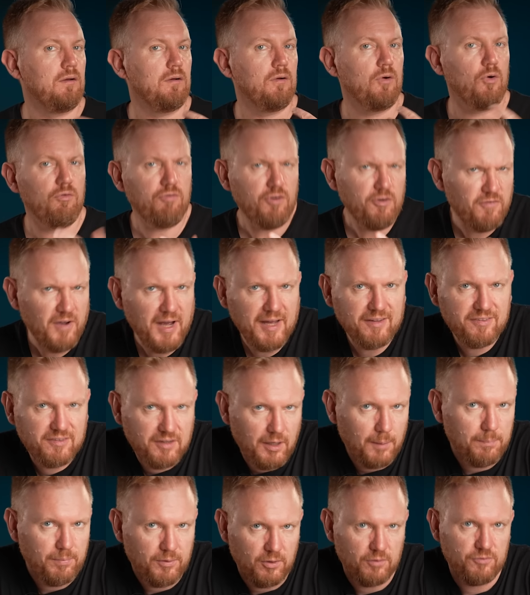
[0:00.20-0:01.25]
Over the past
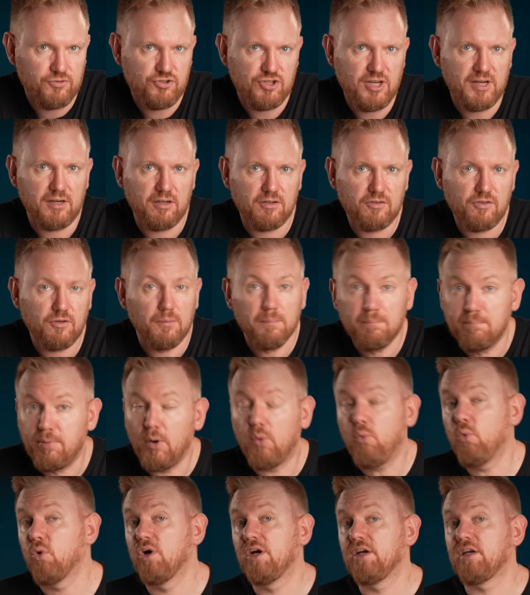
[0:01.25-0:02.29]
couple of years,
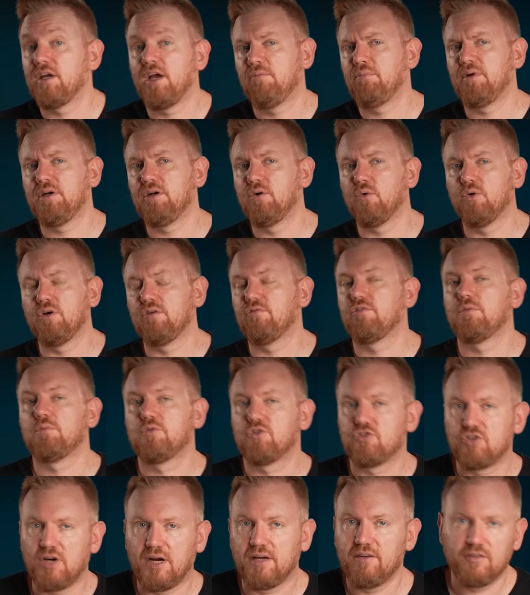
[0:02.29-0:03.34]
Boeing have been going from
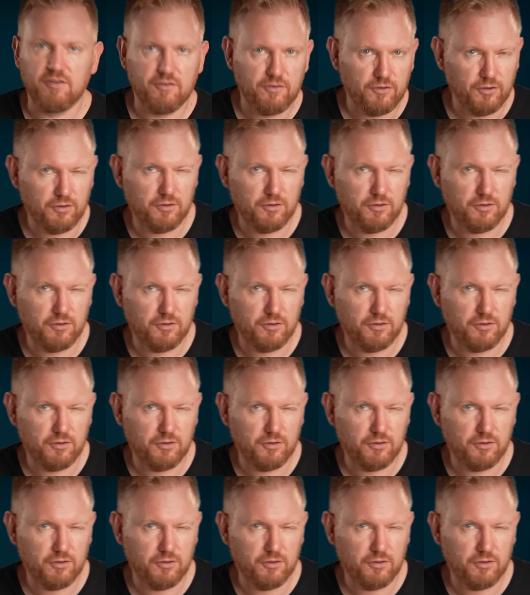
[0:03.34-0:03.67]
crisis to